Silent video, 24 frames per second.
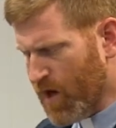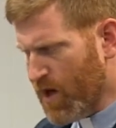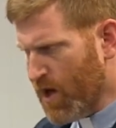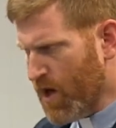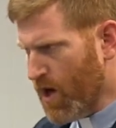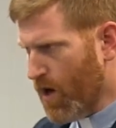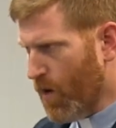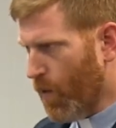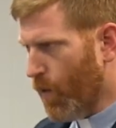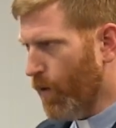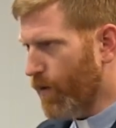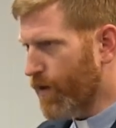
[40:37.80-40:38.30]

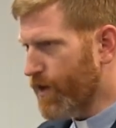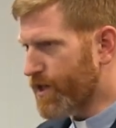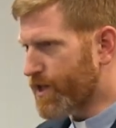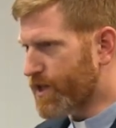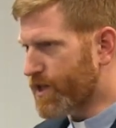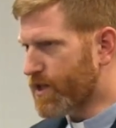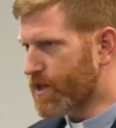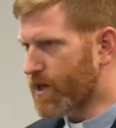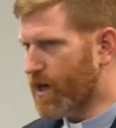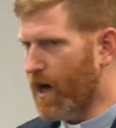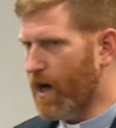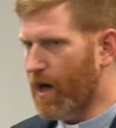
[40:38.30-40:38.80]
Well, this
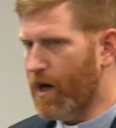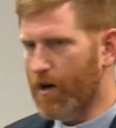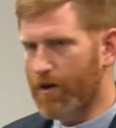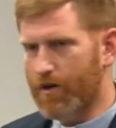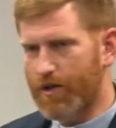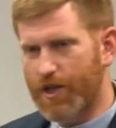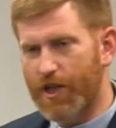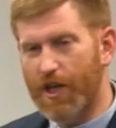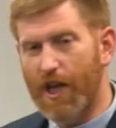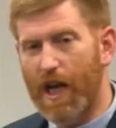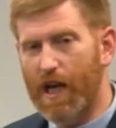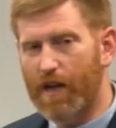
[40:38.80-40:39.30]

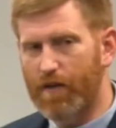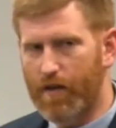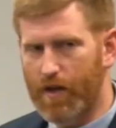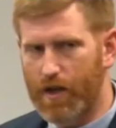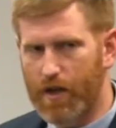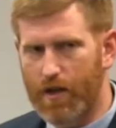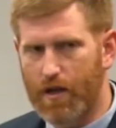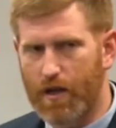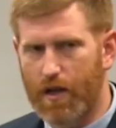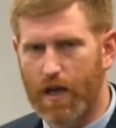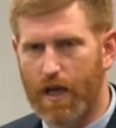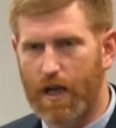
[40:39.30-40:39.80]
scares
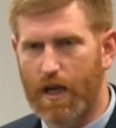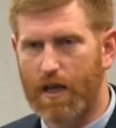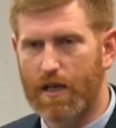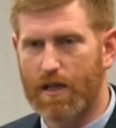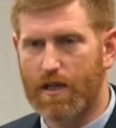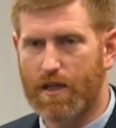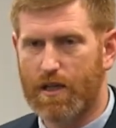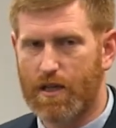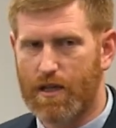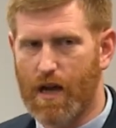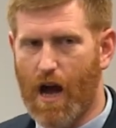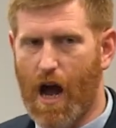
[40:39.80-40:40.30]
David. He
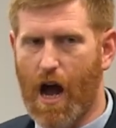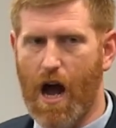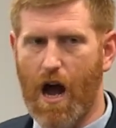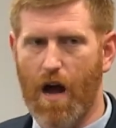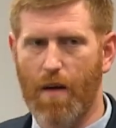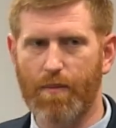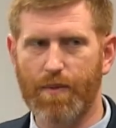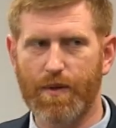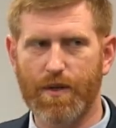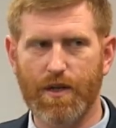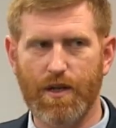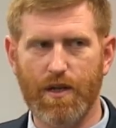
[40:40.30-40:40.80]

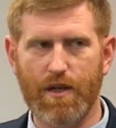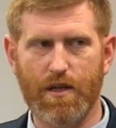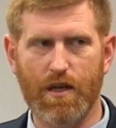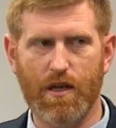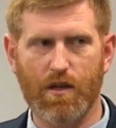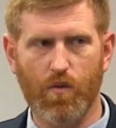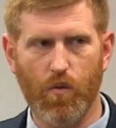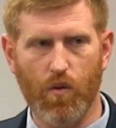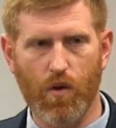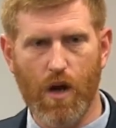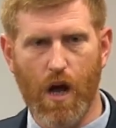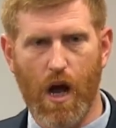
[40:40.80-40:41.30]
stops. He says,
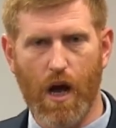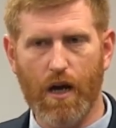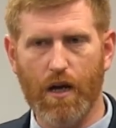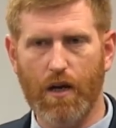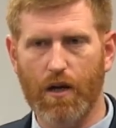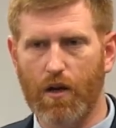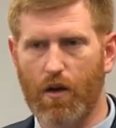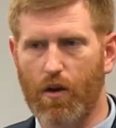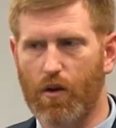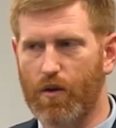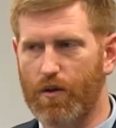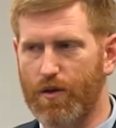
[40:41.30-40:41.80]
we're not going
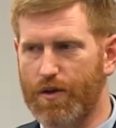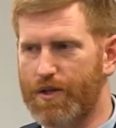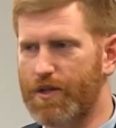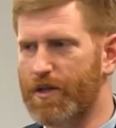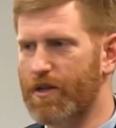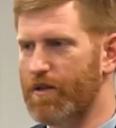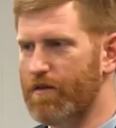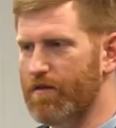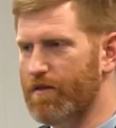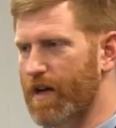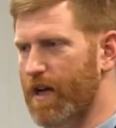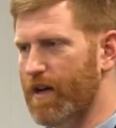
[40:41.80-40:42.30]
to go to the
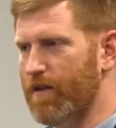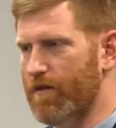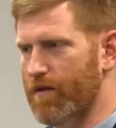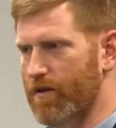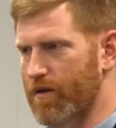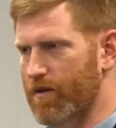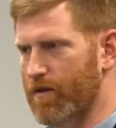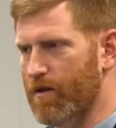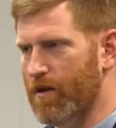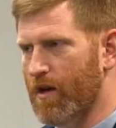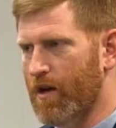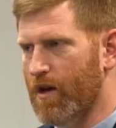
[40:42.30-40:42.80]
city of David
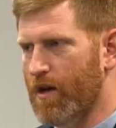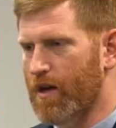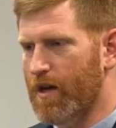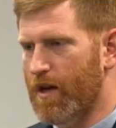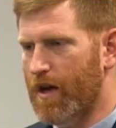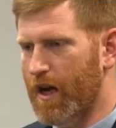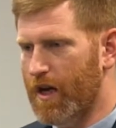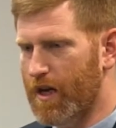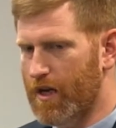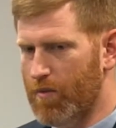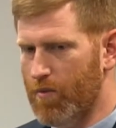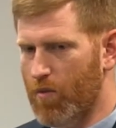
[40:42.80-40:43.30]

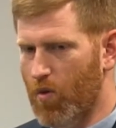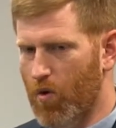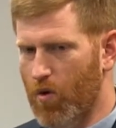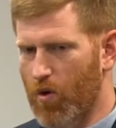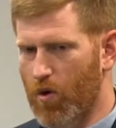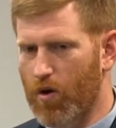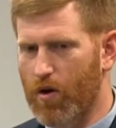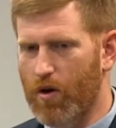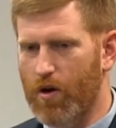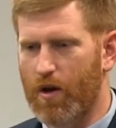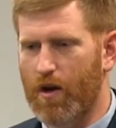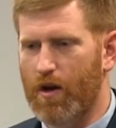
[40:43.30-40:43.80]

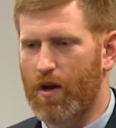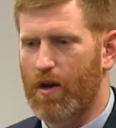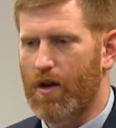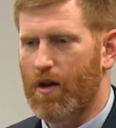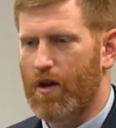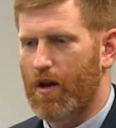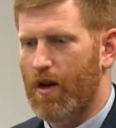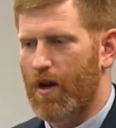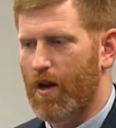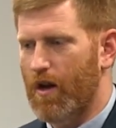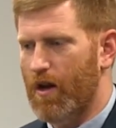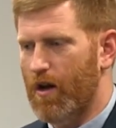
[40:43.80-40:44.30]
anymore
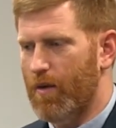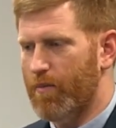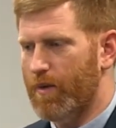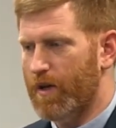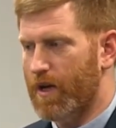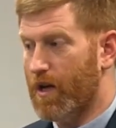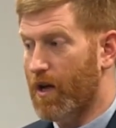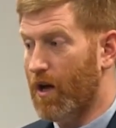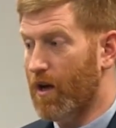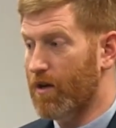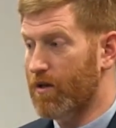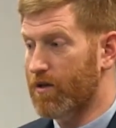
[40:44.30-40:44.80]

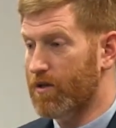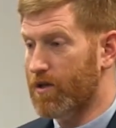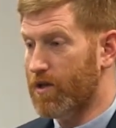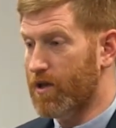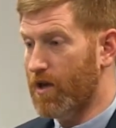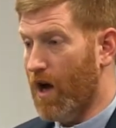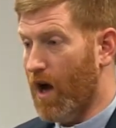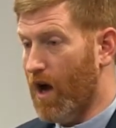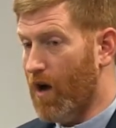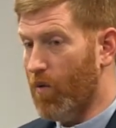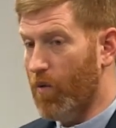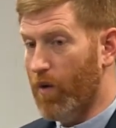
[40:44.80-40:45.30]
because
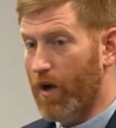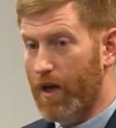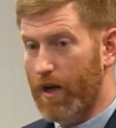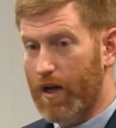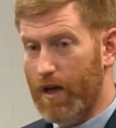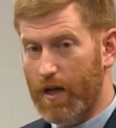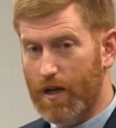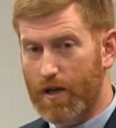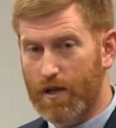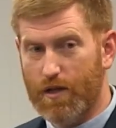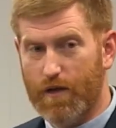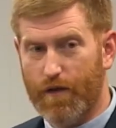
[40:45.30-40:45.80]
Yahweh
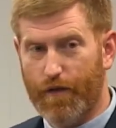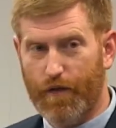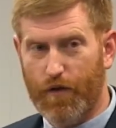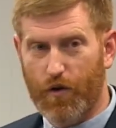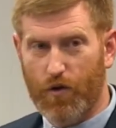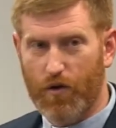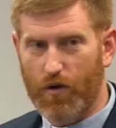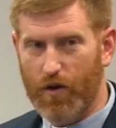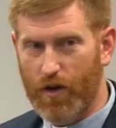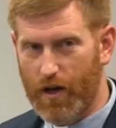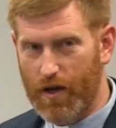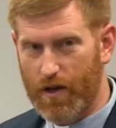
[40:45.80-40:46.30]
is
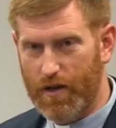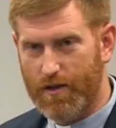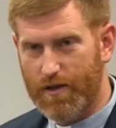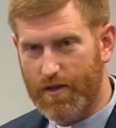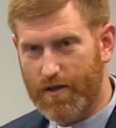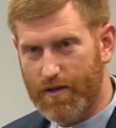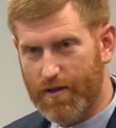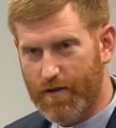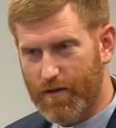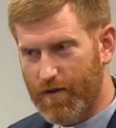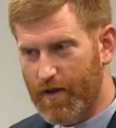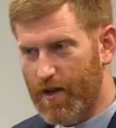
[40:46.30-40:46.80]

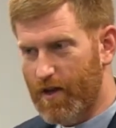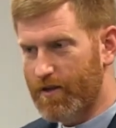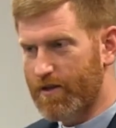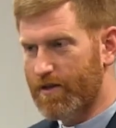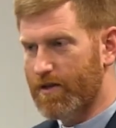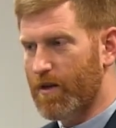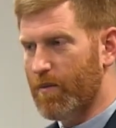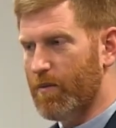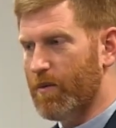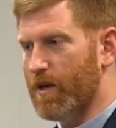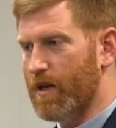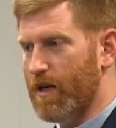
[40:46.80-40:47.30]
furious that
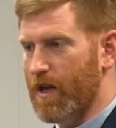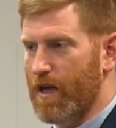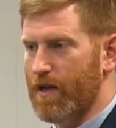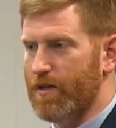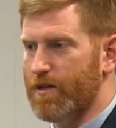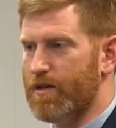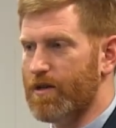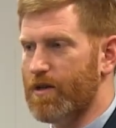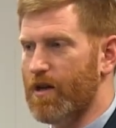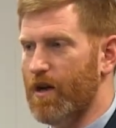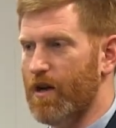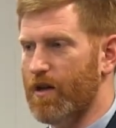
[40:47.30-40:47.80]
somebody
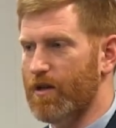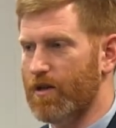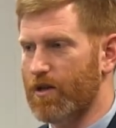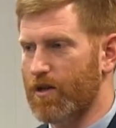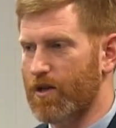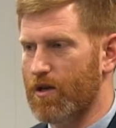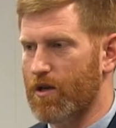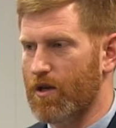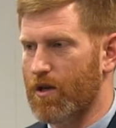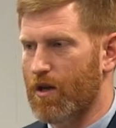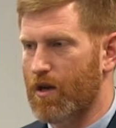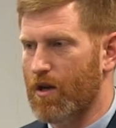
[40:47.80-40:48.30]
has
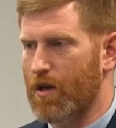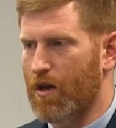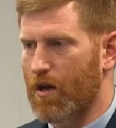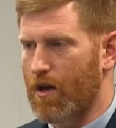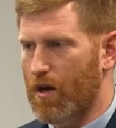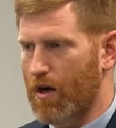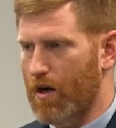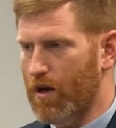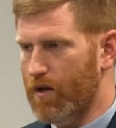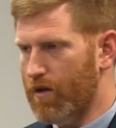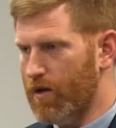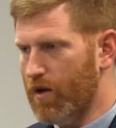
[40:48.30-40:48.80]
touched
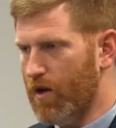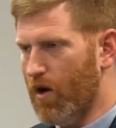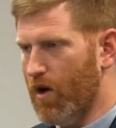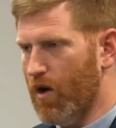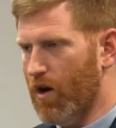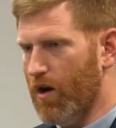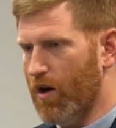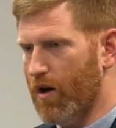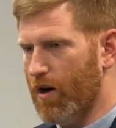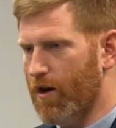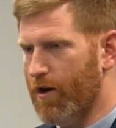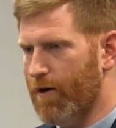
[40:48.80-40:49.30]
the
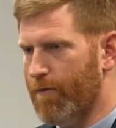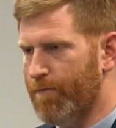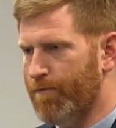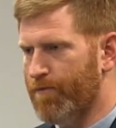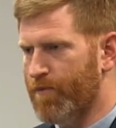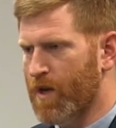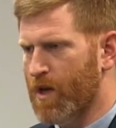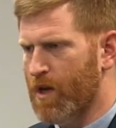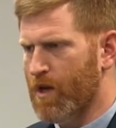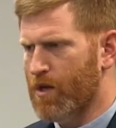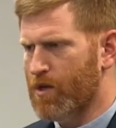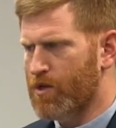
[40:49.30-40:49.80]
ark.
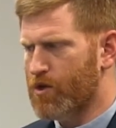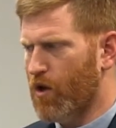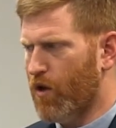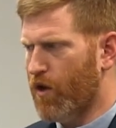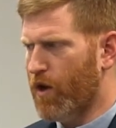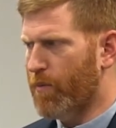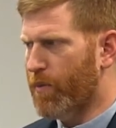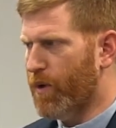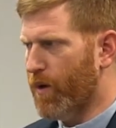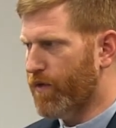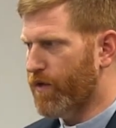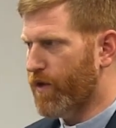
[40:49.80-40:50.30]
So they
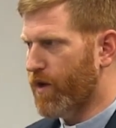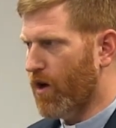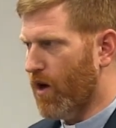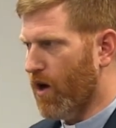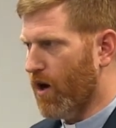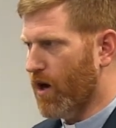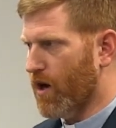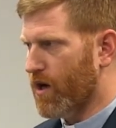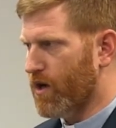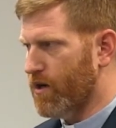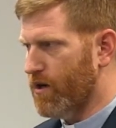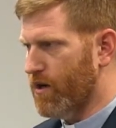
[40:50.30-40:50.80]
put the
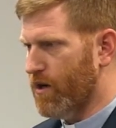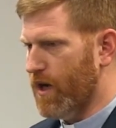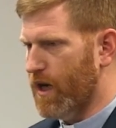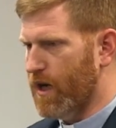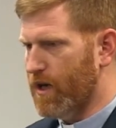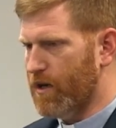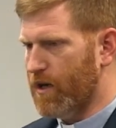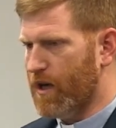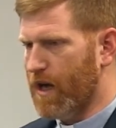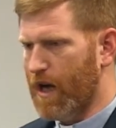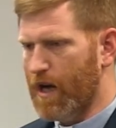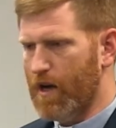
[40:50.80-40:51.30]
ark
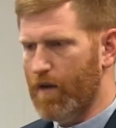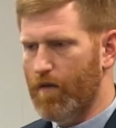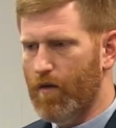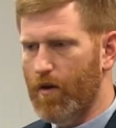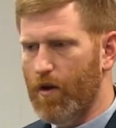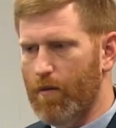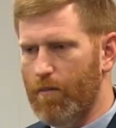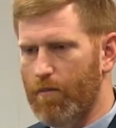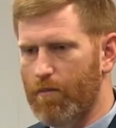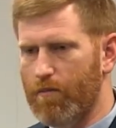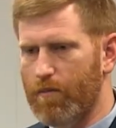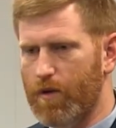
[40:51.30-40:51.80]
in kind of
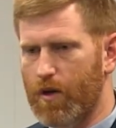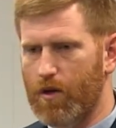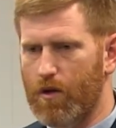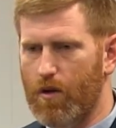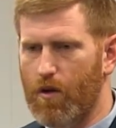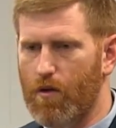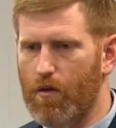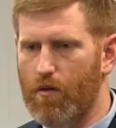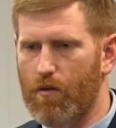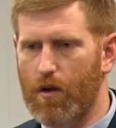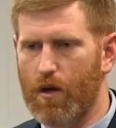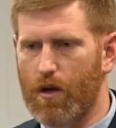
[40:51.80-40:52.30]
a
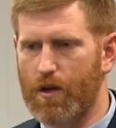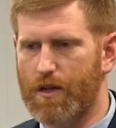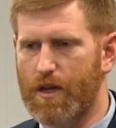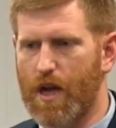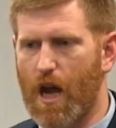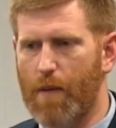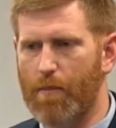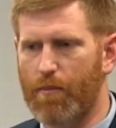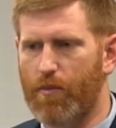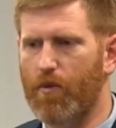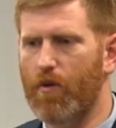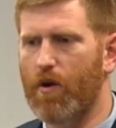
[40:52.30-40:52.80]

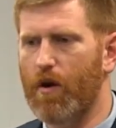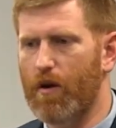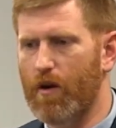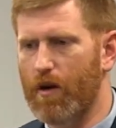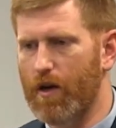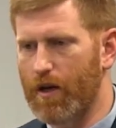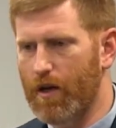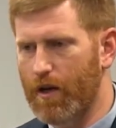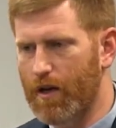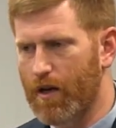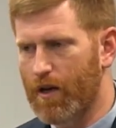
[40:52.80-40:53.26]
temporary